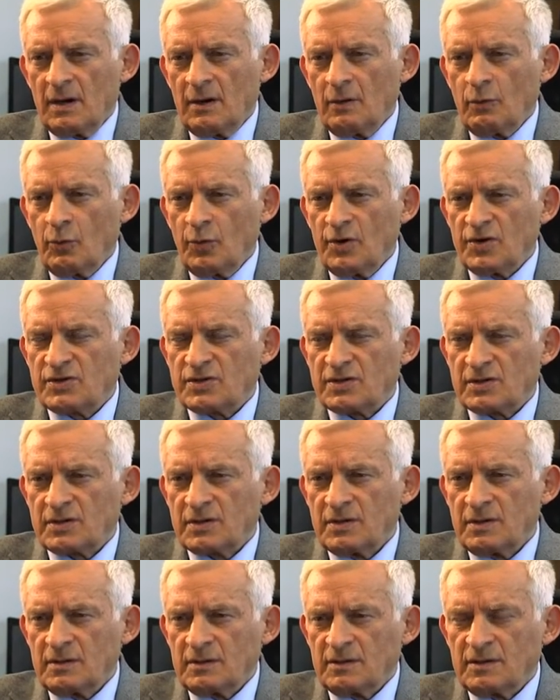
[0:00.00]
which
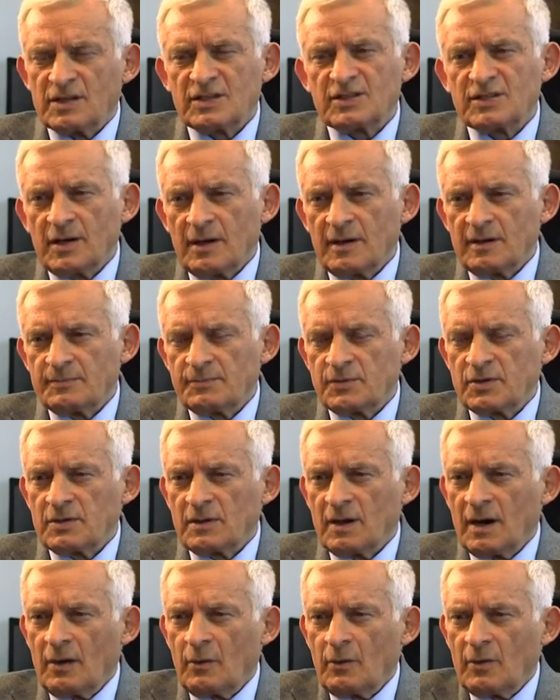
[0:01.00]
disturbed
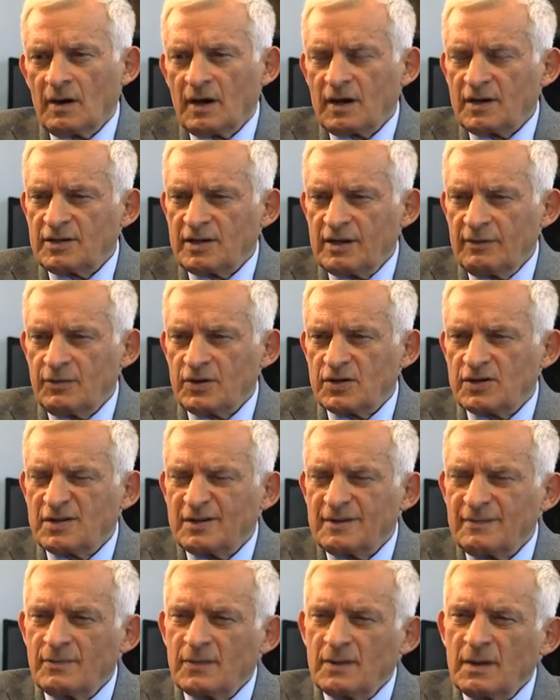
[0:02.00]
our activity